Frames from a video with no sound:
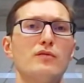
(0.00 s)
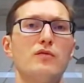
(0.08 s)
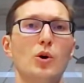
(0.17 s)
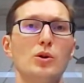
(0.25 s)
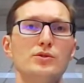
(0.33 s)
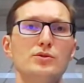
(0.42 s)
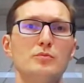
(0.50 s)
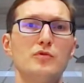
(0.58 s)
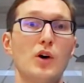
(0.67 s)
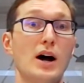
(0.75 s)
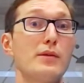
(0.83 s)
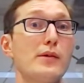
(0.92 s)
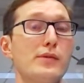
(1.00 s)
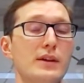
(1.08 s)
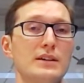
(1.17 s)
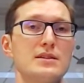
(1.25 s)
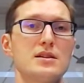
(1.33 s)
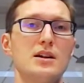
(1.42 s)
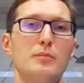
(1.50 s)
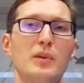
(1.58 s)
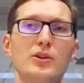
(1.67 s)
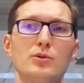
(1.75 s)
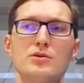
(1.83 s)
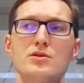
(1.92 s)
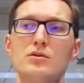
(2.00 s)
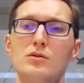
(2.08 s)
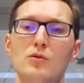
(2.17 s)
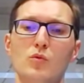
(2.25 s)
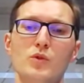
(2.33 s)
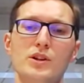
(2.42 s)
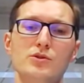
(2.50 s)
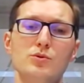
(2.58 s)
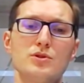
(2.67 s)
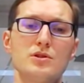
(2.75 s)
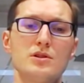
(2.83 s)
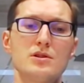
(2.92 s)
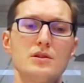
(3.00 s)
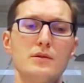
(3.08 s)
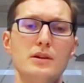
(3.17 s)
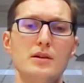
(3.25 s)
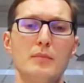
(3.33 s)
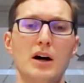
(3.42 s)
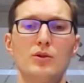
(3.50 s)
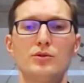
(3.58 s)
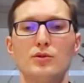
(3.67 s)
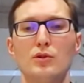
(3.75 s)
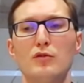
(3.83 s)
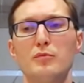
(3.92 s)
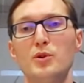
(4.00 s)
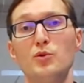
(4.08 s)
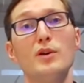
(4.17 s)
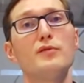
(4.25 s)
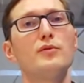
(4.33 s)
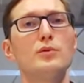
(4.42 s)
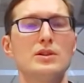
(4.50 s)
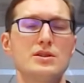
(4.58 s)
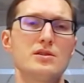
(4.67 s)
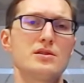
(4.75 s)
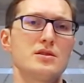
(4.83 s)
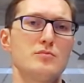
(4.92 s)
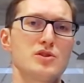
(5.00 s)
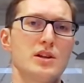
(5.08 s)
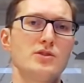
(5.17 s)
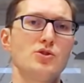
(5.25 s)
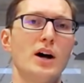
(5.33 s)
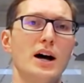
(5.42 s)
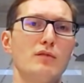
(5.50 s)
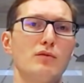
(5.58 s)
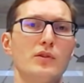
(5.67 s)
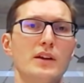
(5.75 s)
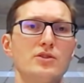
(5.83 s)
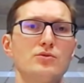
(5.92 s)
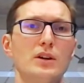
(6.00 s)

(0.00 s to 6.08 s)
lot of volume for other things, but also reduces the amount of peripheral systems that you have on that